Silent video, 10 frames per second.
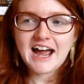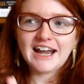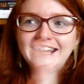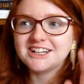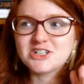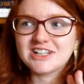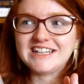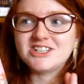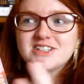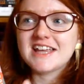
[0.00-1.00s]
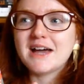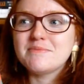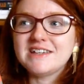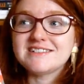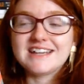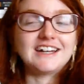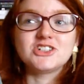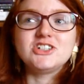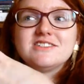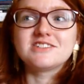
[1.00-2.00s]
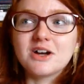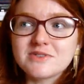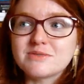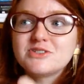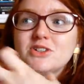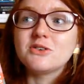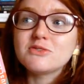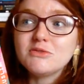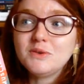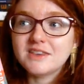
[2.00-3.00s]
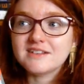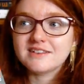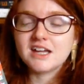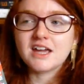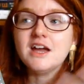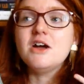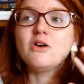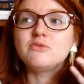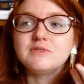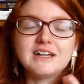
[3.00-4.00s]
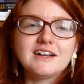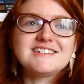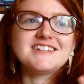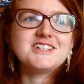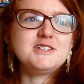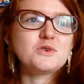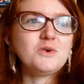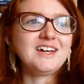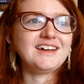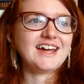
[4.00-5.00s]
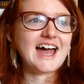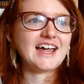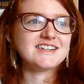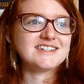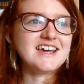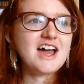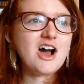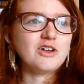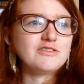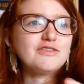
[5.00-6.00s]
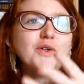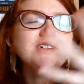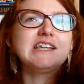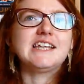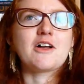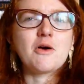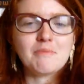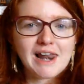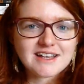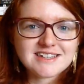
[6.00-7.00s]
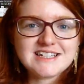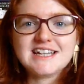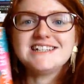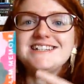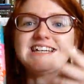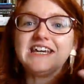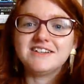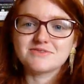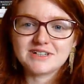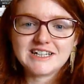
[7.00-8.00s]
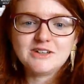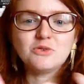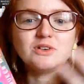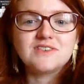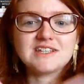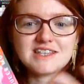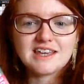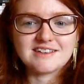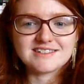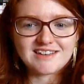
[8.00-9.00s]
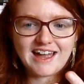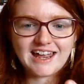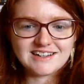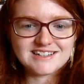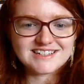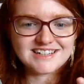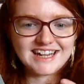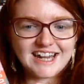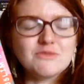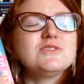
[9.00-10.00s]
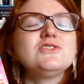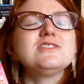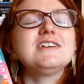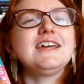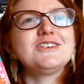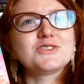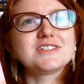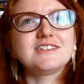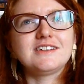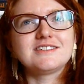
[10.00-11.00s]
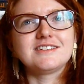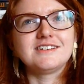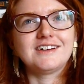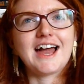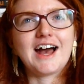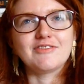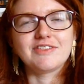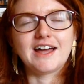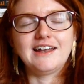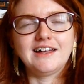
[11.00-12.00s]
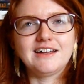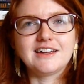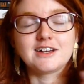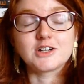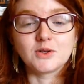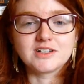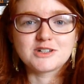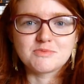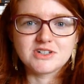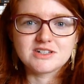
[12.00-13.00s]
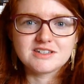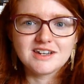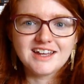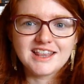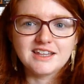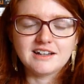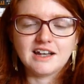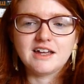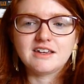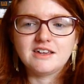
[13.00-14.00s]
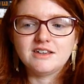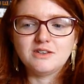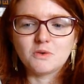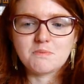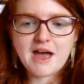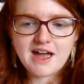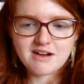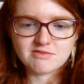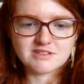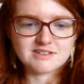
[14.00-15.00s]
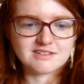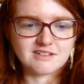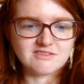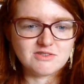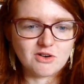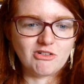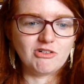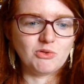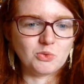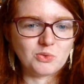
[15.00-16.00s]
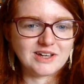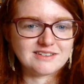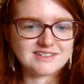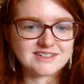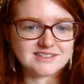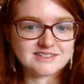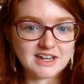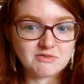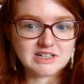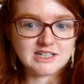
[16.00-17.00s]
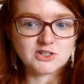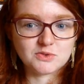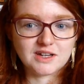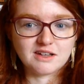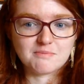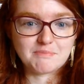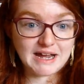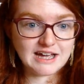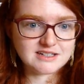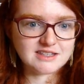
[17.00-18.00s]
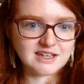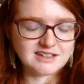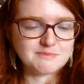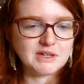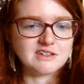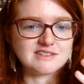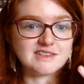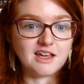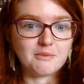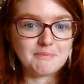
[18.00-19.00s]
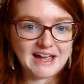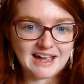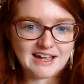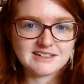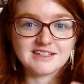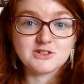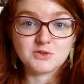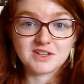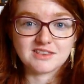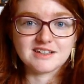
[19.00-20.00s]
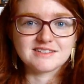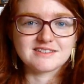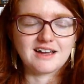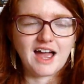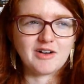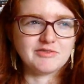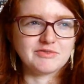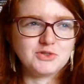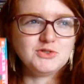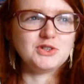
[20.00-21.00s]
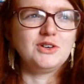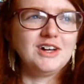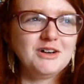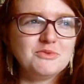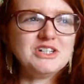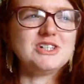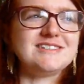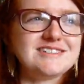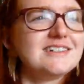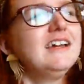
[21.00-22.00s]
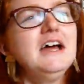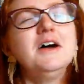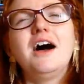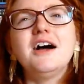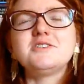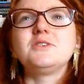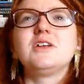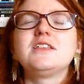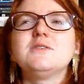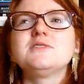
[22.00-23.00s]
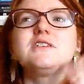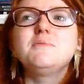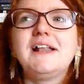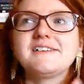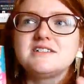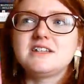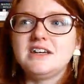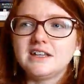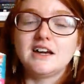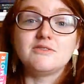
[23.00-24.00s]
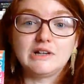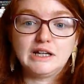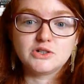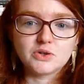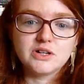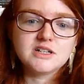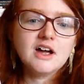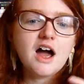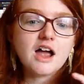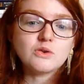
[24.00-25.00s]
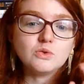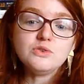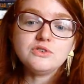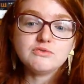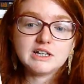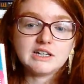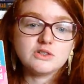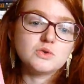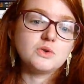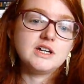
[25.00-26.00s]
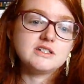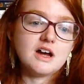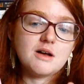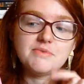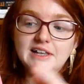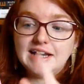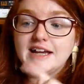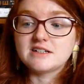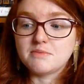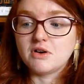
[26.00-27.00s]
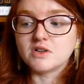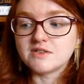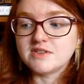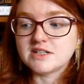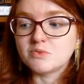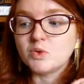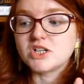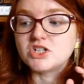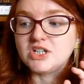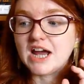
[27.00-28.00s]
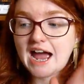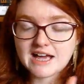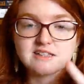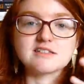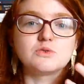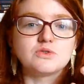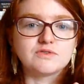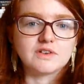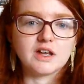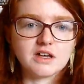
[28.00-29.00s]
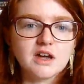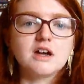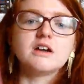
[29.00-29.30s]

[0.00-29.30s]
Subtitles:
and actually she's happiest, as she discovers when she goes through with this, like realizing she's queer and unfolding that complex identity and really all of these things. And it was just interesting to have that like acknowledgement that like your parents are not always necessarily doing bad things because they are bad, they're doing things out of good wishes. And I don't know, like, there was a complexity here that I really enjoyed. I also really enjoyed the latter part of this, where she has sort of like